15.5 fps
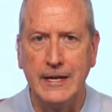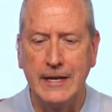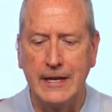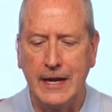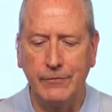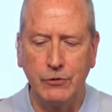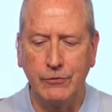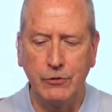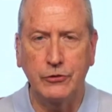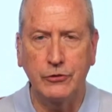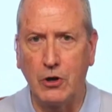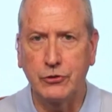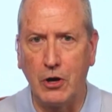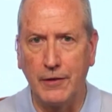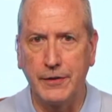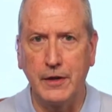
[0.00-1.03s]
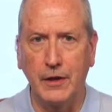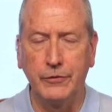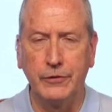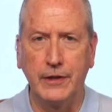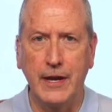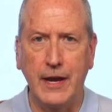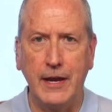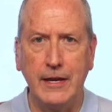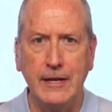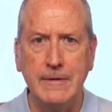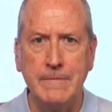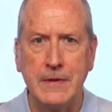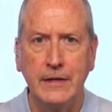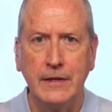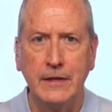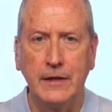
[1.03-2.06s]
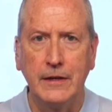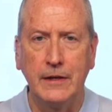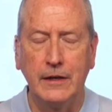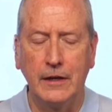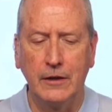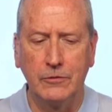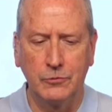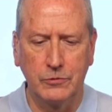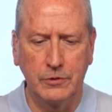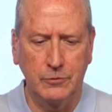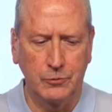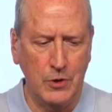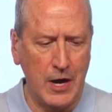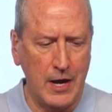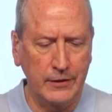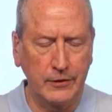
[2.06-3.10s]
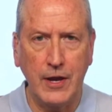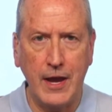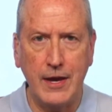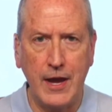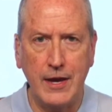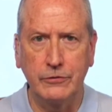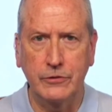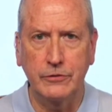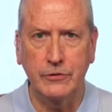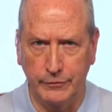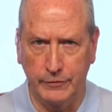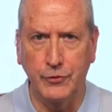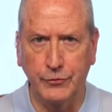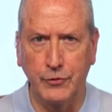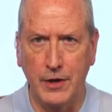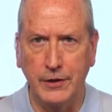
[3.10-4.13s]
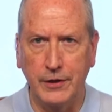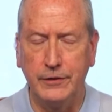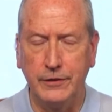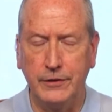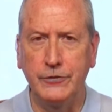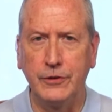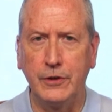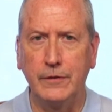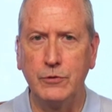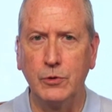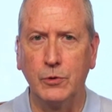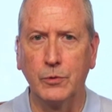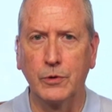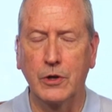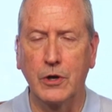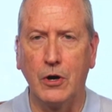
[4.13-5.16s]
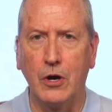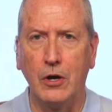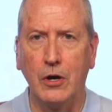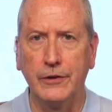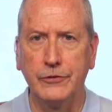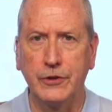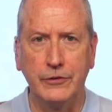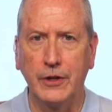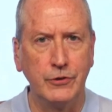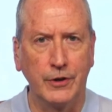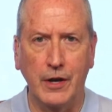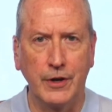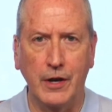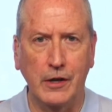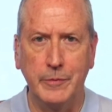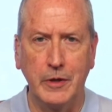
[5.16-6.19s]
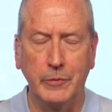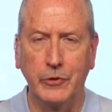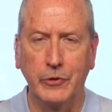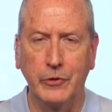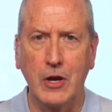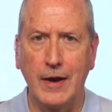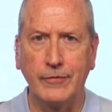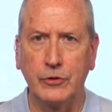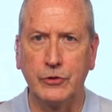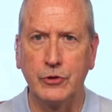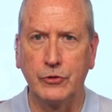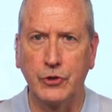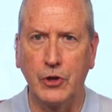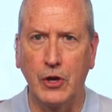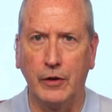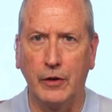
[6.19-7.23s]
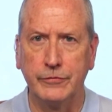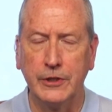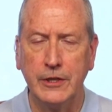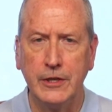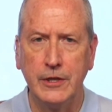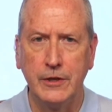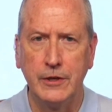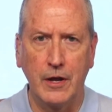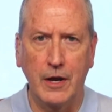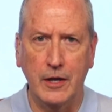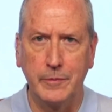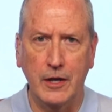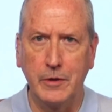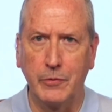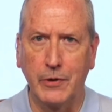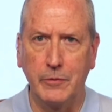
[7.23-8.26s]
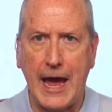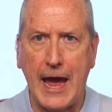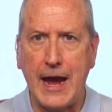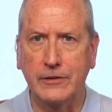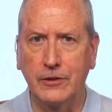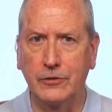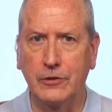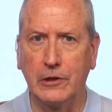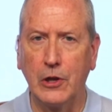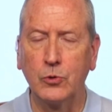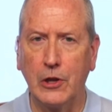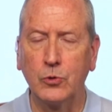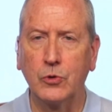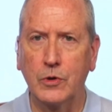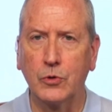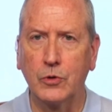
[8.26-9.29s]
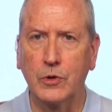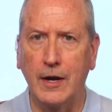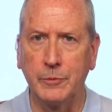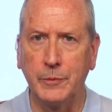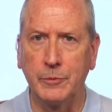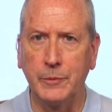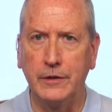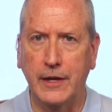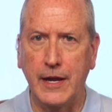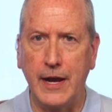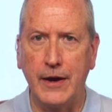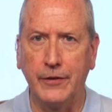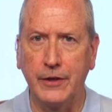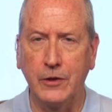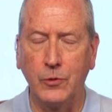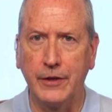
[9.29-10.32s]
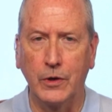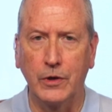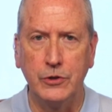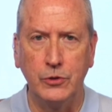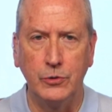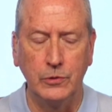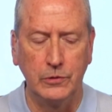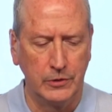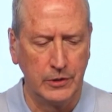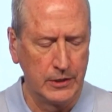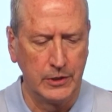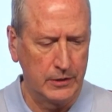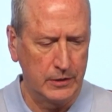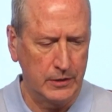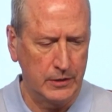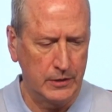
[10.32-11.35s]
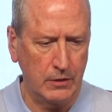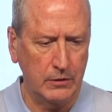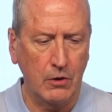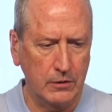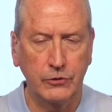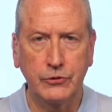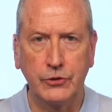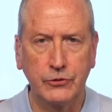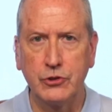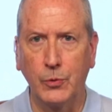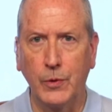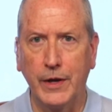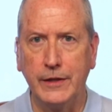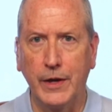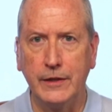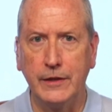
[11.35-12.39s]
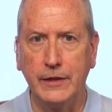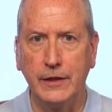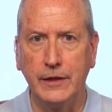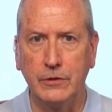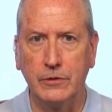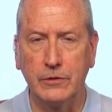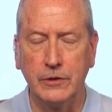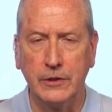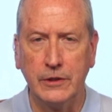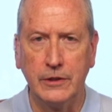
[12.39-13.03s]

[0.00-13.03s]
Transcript: And if you just saw the other day, Ron DeSantis confronted Disney, if you'll recall, and said, you're not going to be able to govern yourself. You're not going to be able to act as the local government in the county where you are situated in your